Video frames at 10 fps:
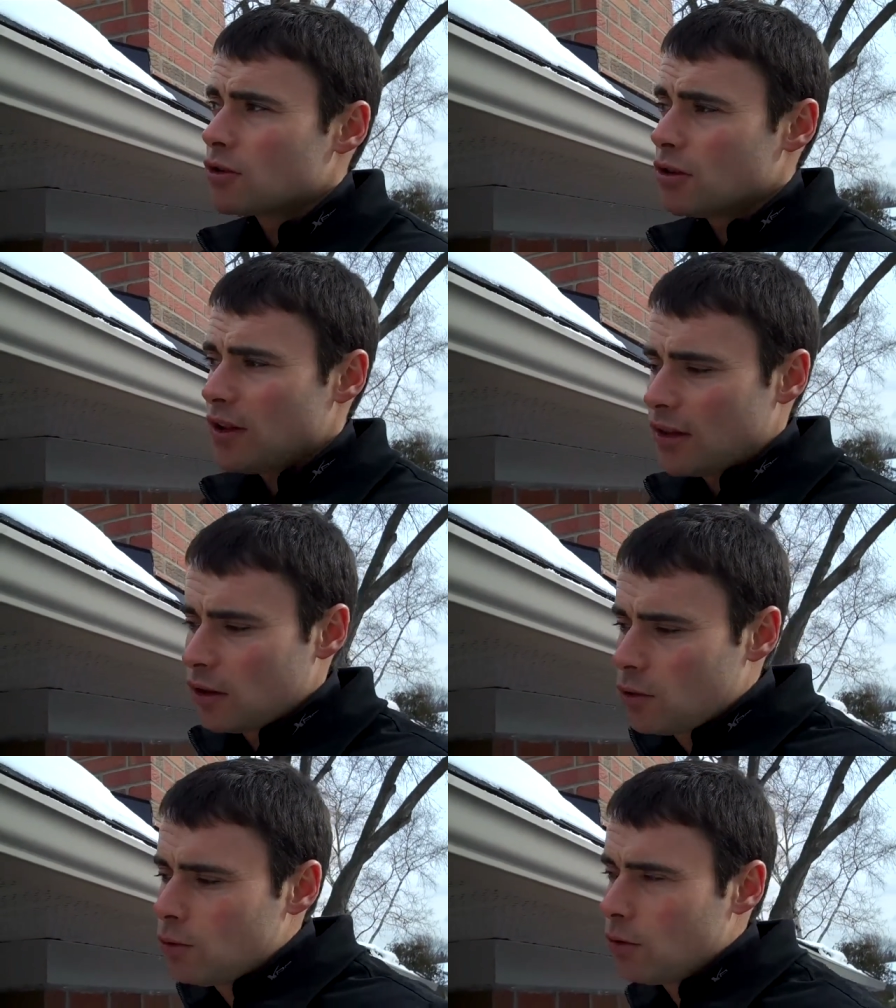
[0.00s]
so
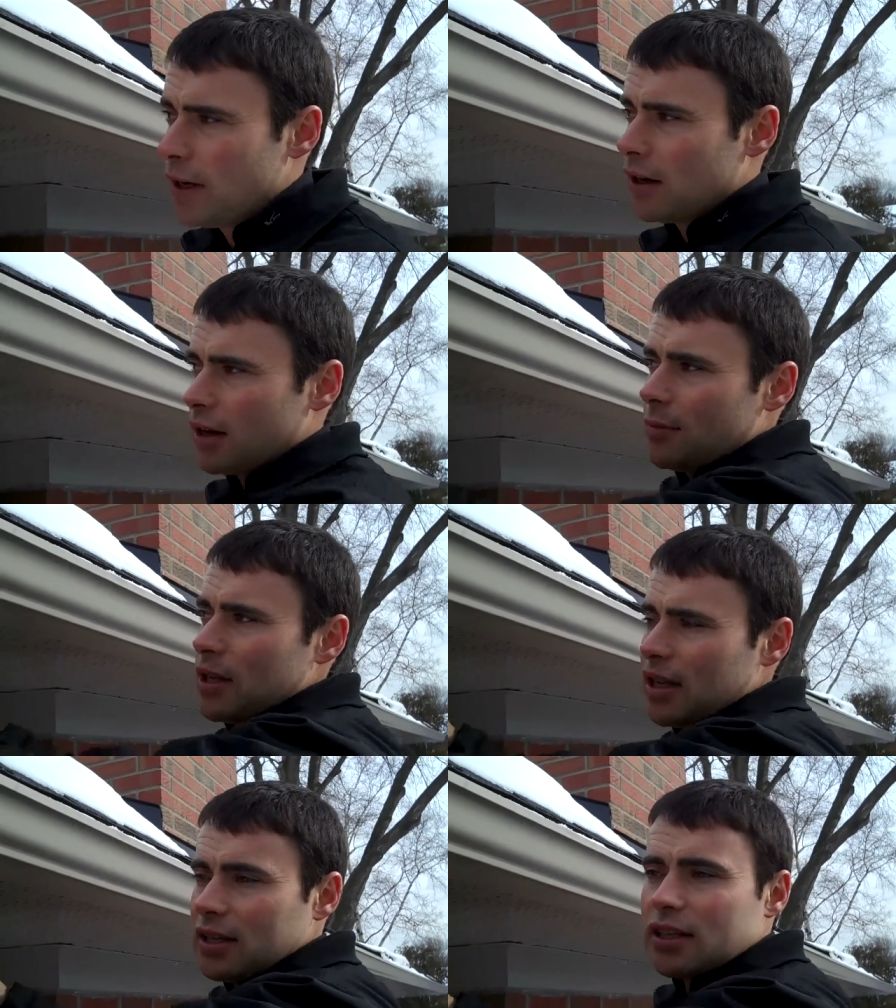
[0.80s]
that the cool air
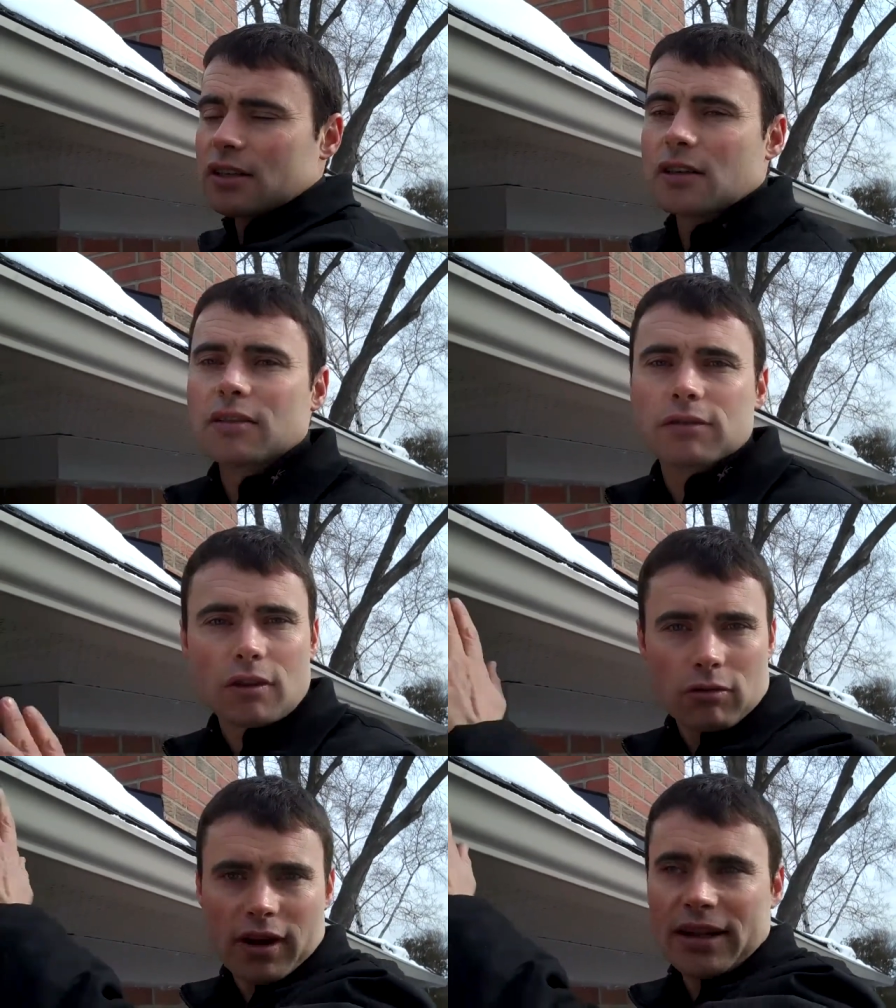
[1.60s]
coming in here can
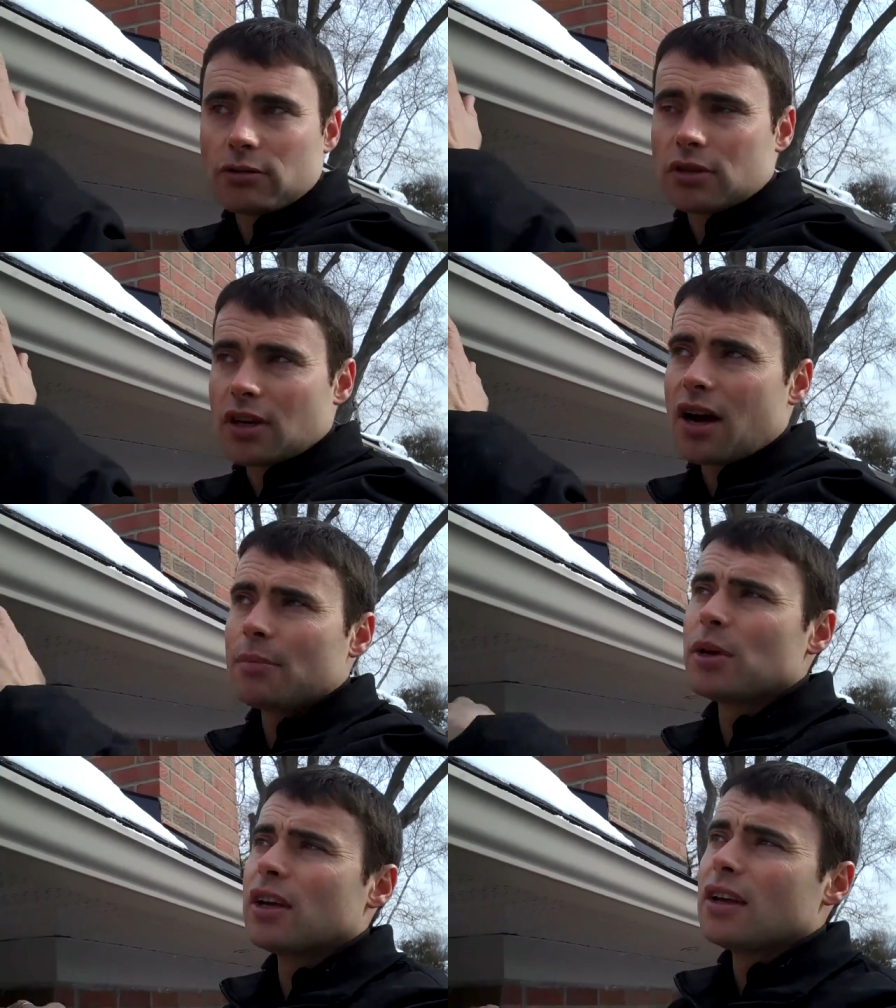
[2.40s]
flow right out the
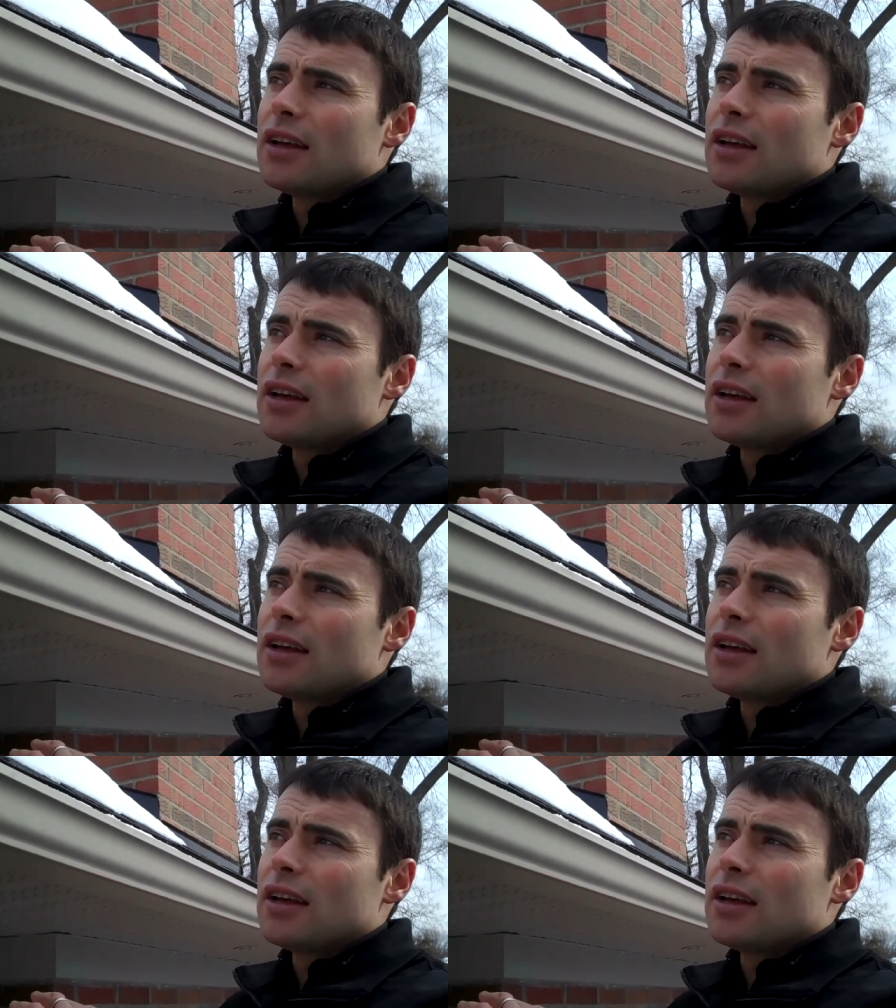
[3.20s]
top.